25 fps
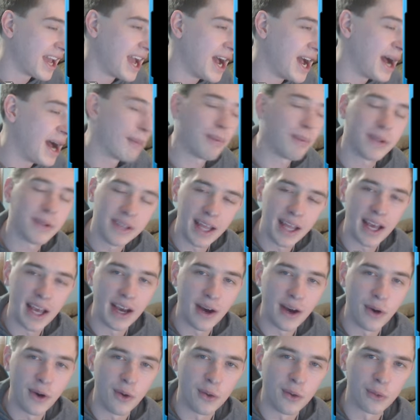up
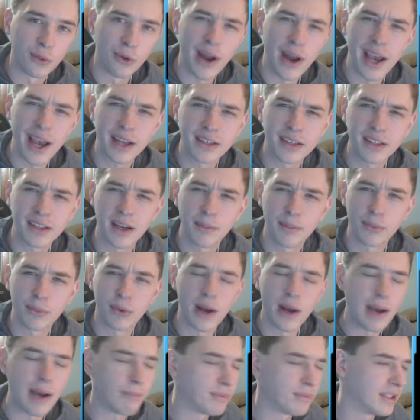now, racked up,
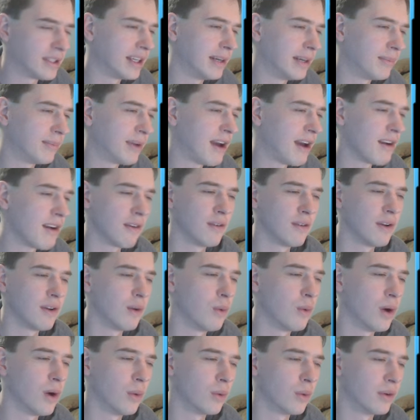wrapped up. I don't know
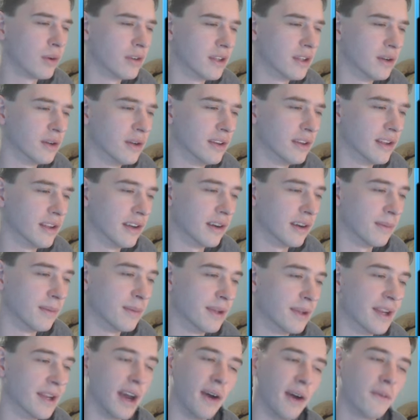what we're doing here,
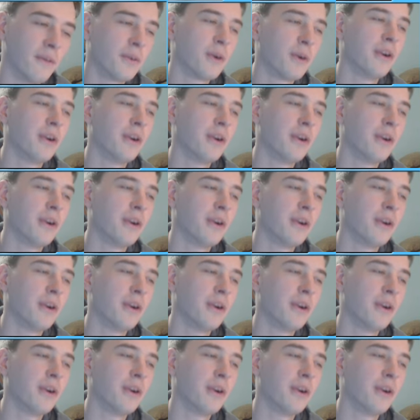but no, for